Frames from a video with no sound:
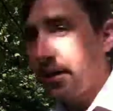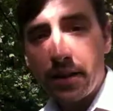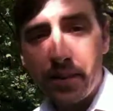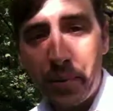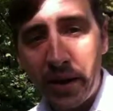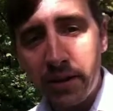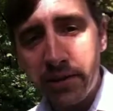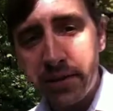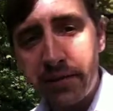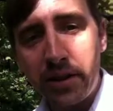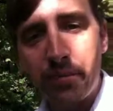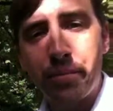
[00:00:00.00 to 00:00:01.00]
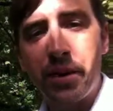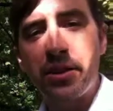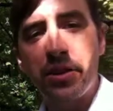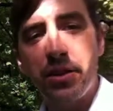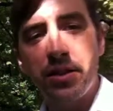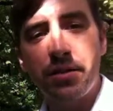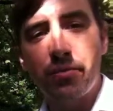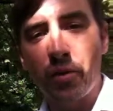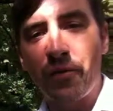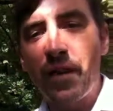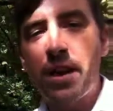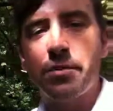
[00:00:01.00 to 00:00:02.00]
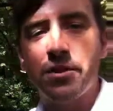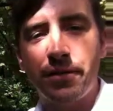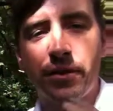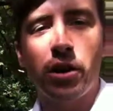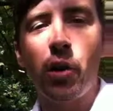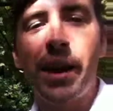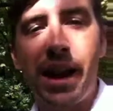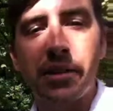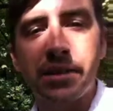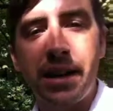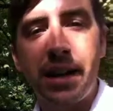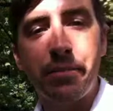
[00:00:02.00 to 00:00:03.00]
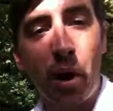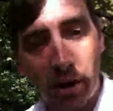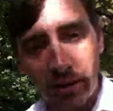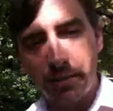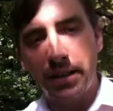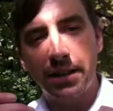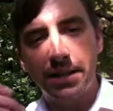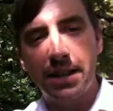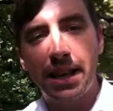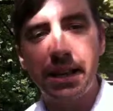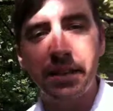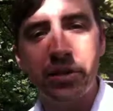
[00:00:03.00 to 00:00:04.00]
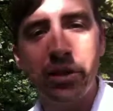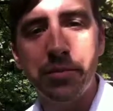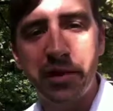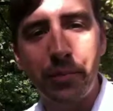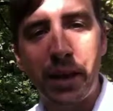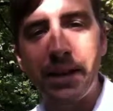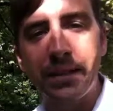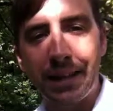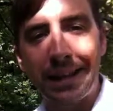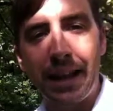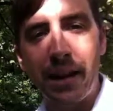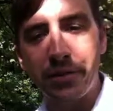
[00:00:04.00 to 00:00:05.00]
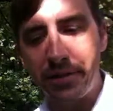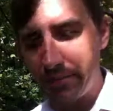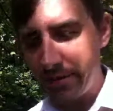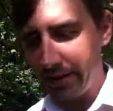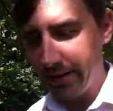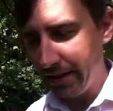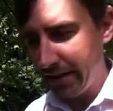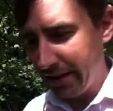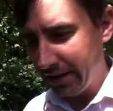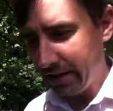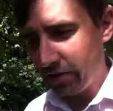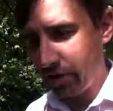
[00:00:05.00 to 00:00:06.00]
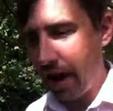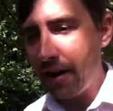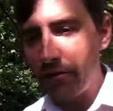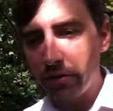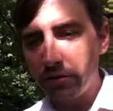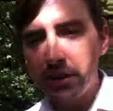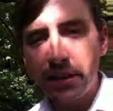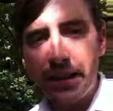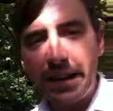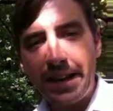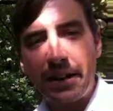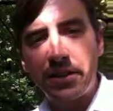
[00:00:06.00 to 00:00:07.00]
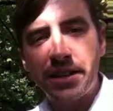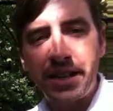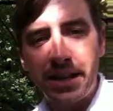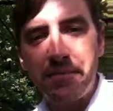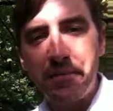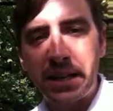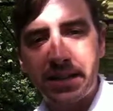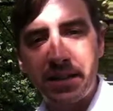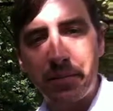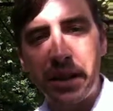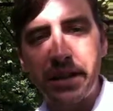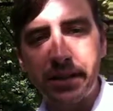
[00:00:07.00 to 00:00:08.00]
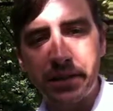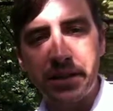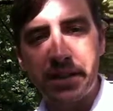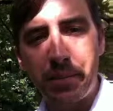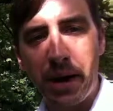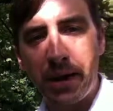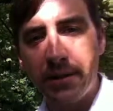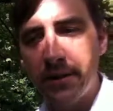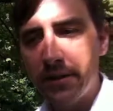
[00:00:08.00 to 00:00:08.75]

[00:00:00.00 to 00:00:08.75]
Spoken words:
The painters of the Impressionism were famous for going outside, partly because they had the tubes of paint that allowed them to travel. They didn't have to sit and mix the paint on the spot.